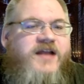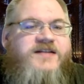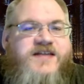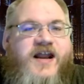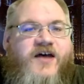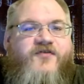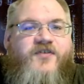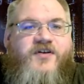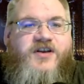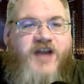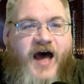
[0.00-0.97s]
instead of
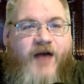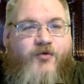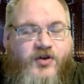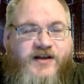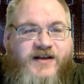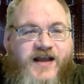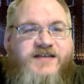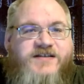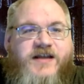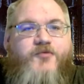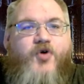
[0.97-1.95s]
not rolling
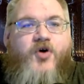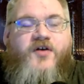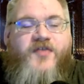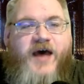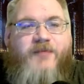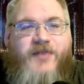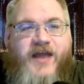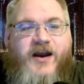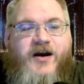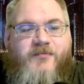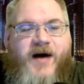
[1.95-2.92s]
dice anymore, that
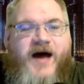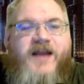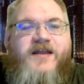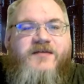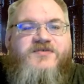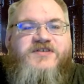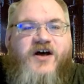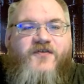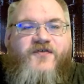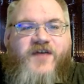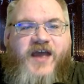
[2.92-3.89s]
player bought
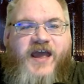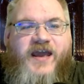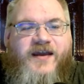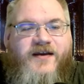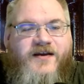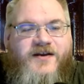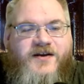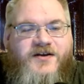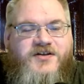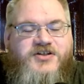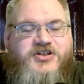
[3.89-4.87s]
himself a
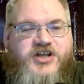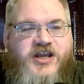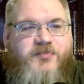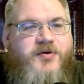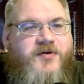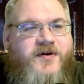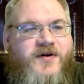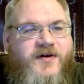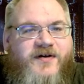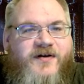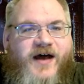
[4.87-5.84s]
cheap
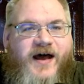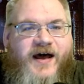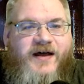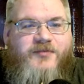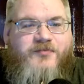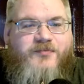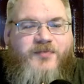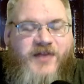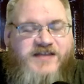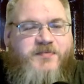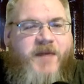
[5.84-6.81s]
uh,
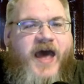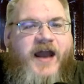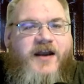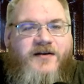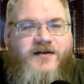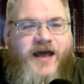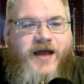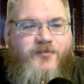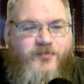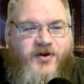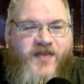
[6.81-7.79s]
placemat
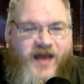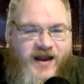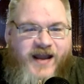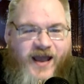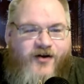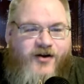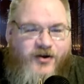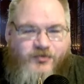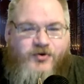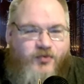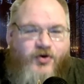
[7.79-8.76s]
and put that down
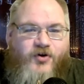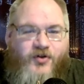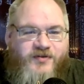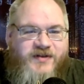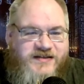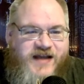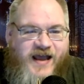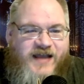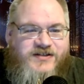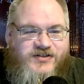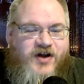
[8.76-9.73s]
and would roll his
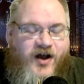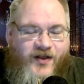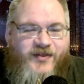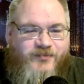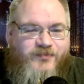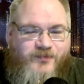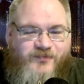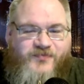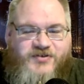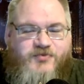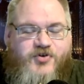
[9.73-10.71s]
dice on the
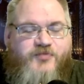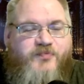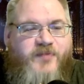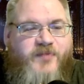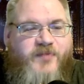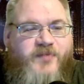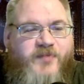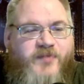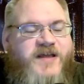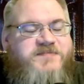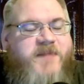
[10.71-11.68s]
smooth plastic
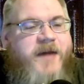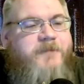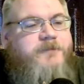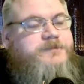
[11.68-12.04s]
placemat.